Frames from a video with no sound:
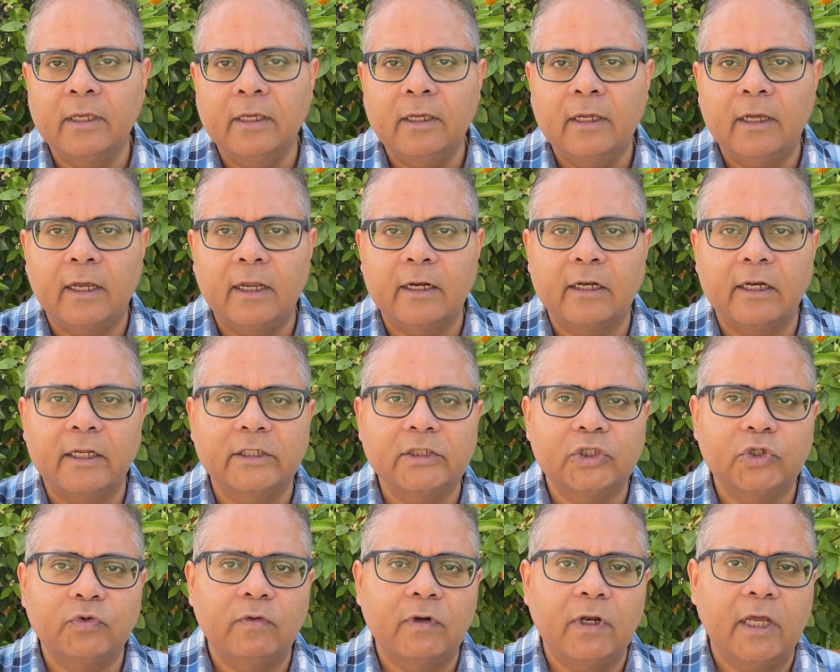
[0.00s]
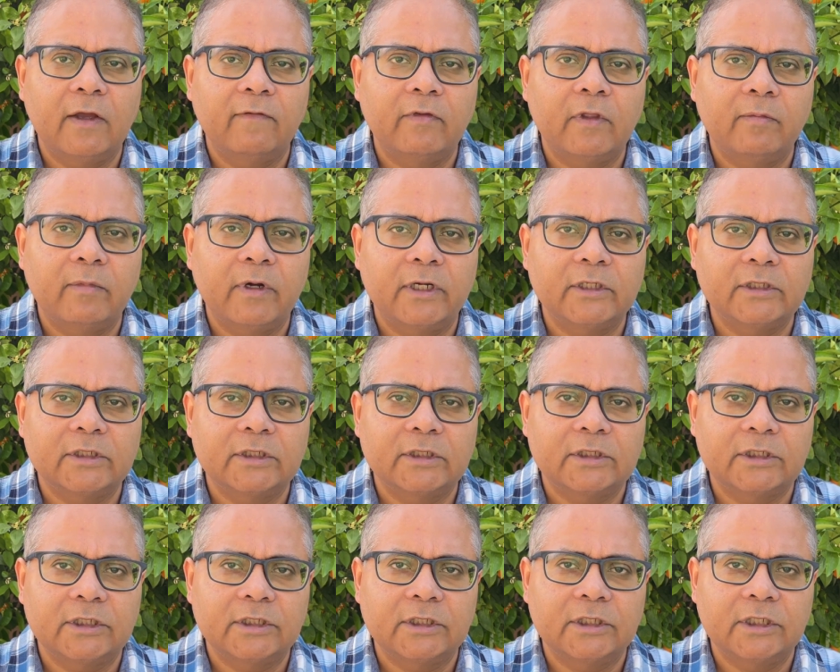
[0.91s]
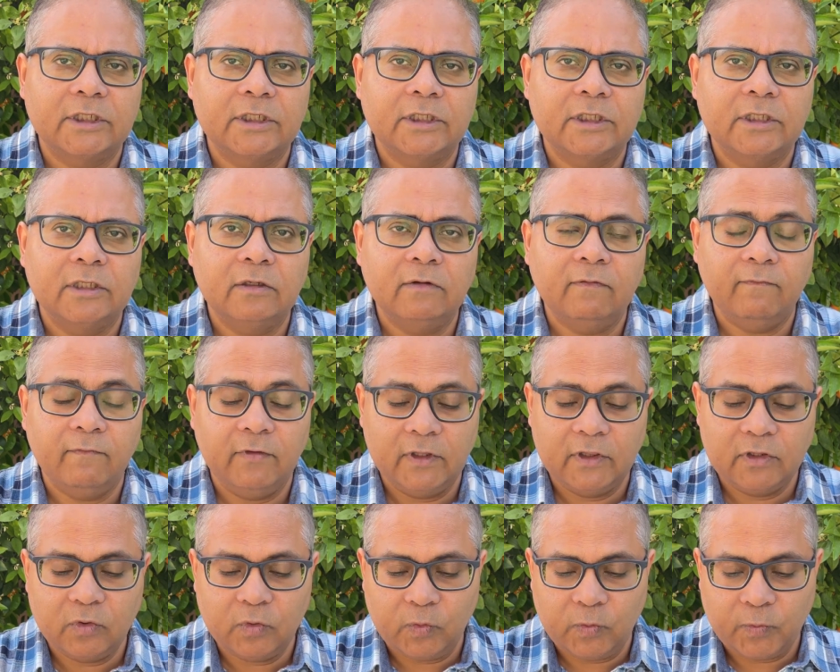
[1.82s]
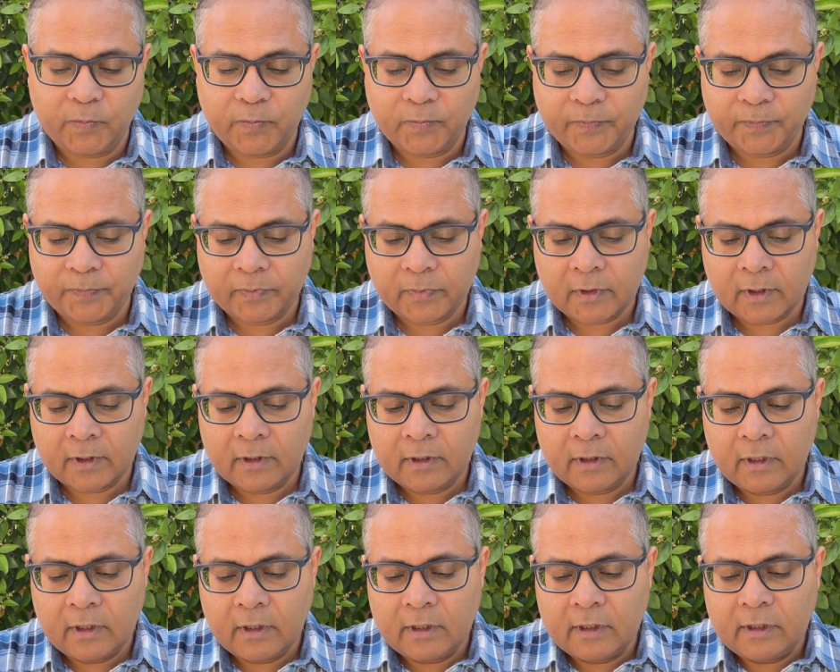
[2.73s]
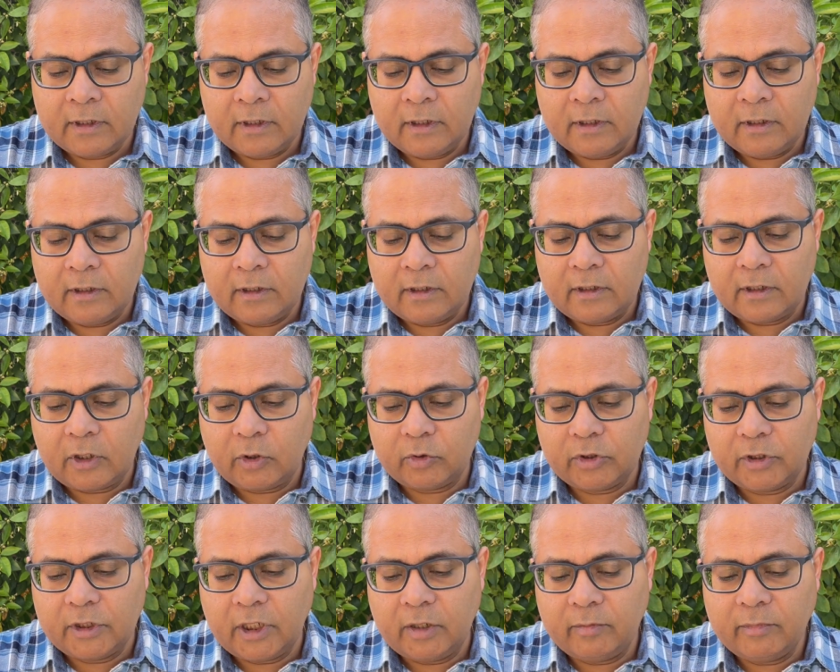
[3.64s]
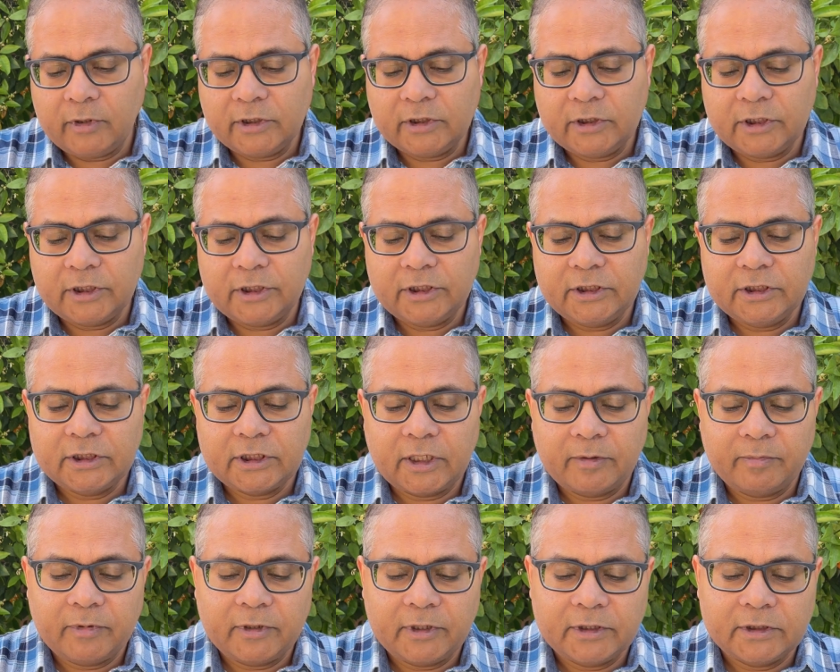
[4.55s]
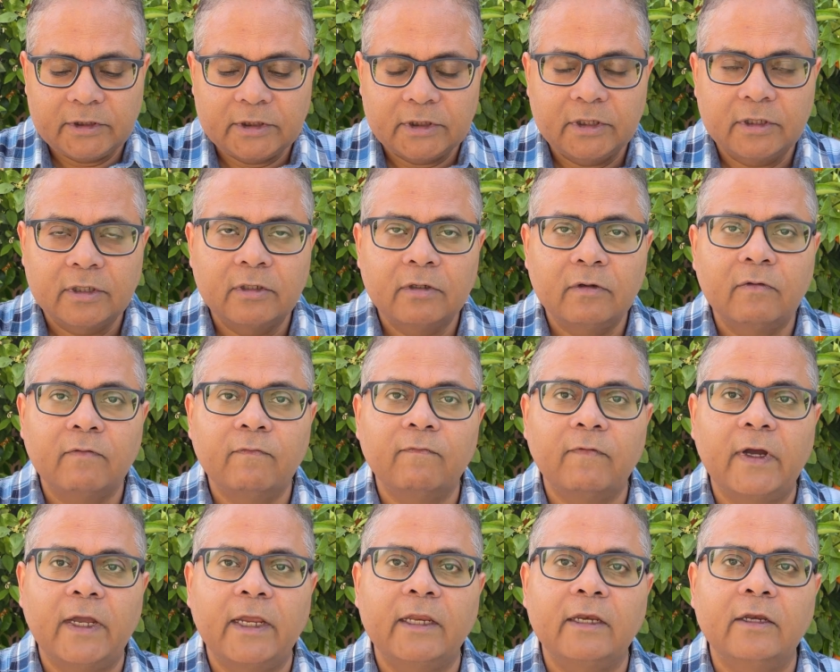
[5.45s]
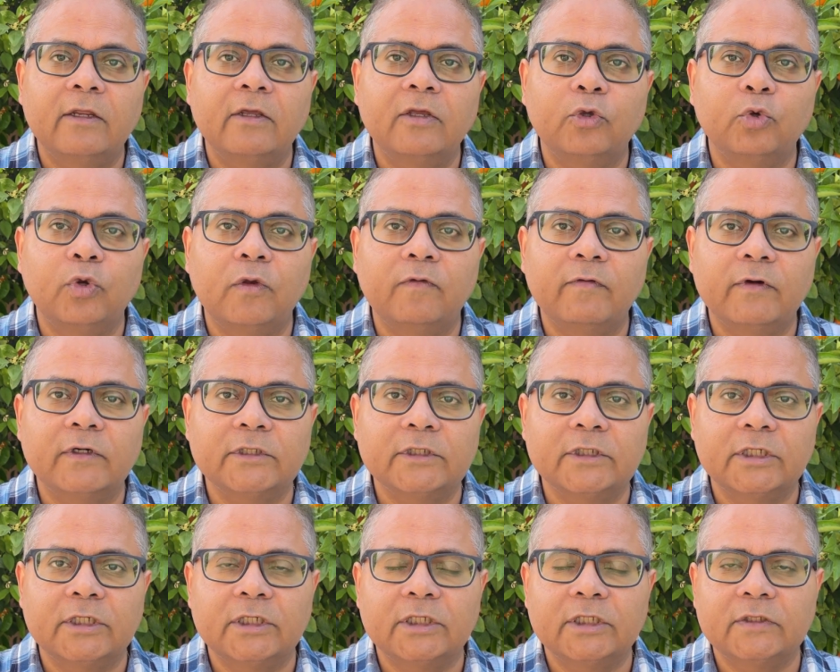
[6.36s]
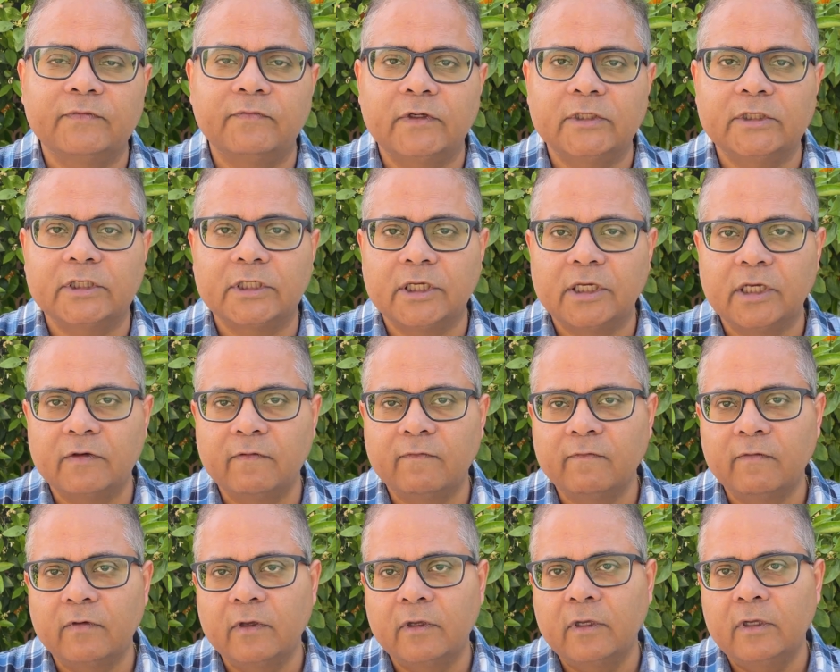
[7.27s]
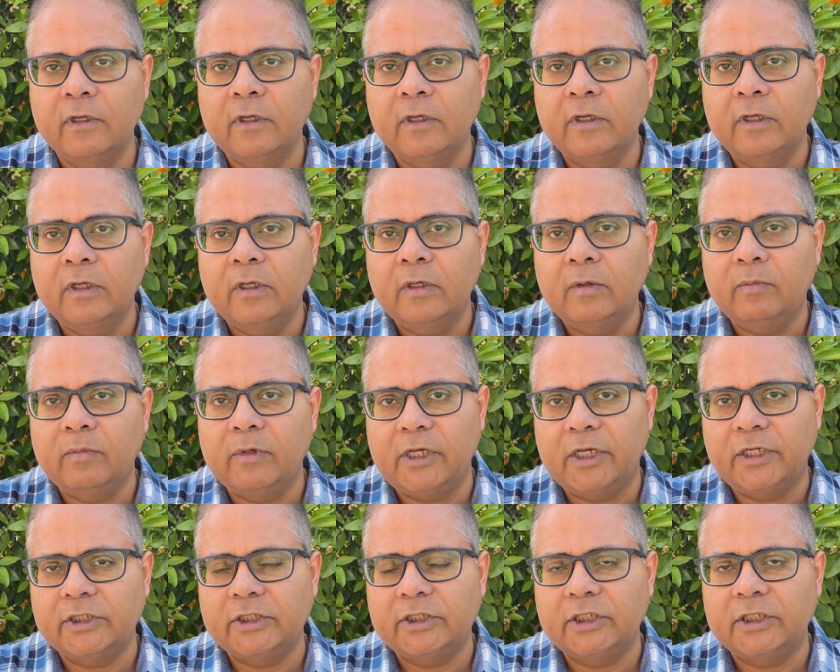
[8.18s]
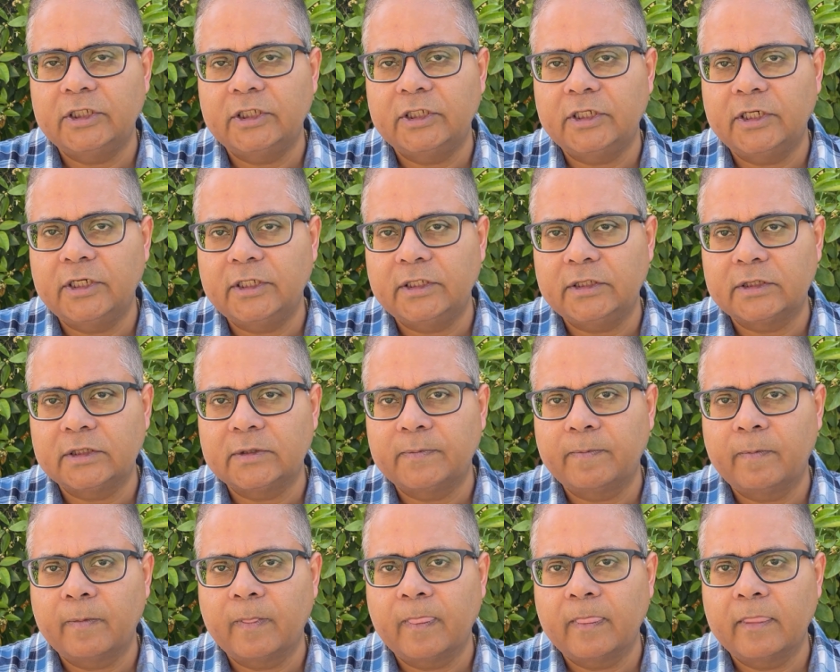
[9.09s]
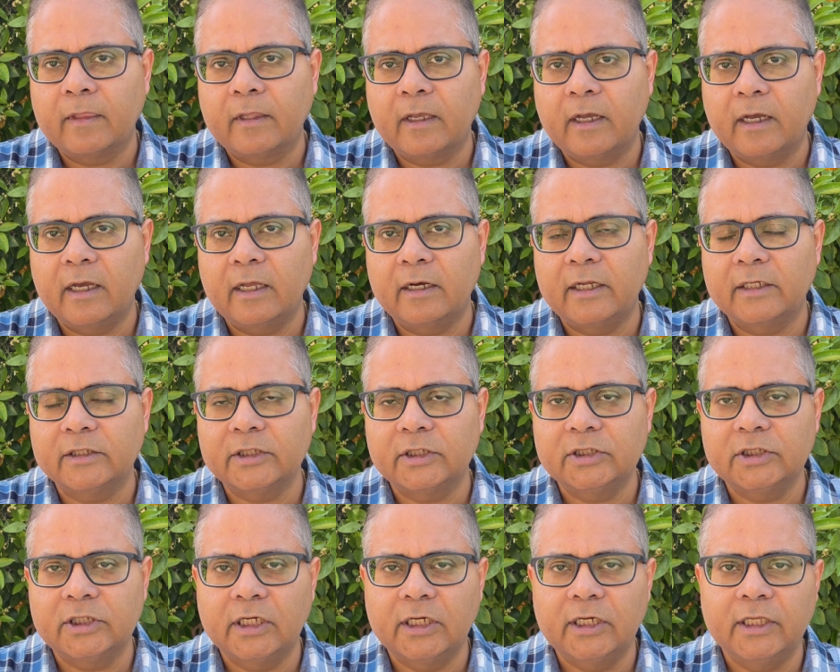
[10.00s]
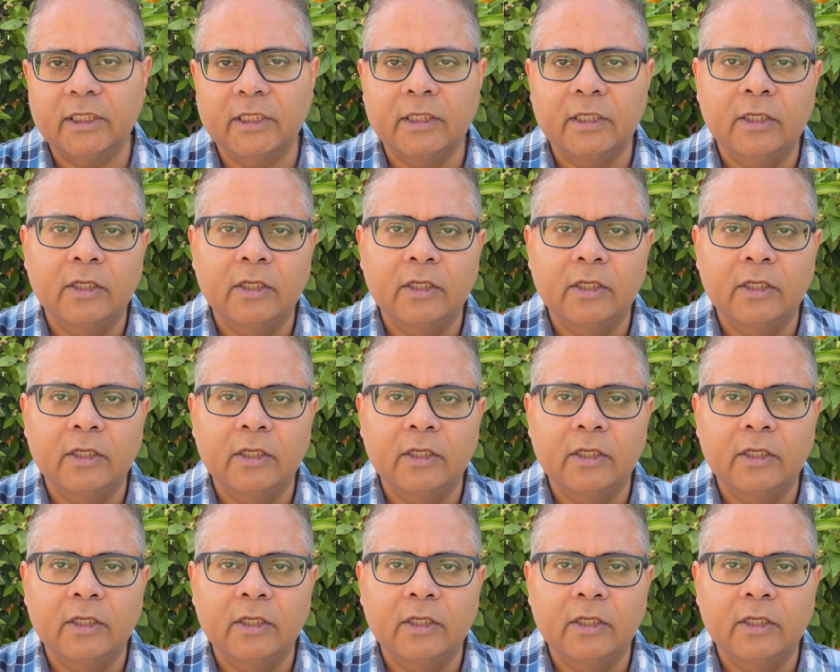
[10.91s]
at least you will have the master's degree with you. Now the number three step is find universities which give PhD degrees. And essentially,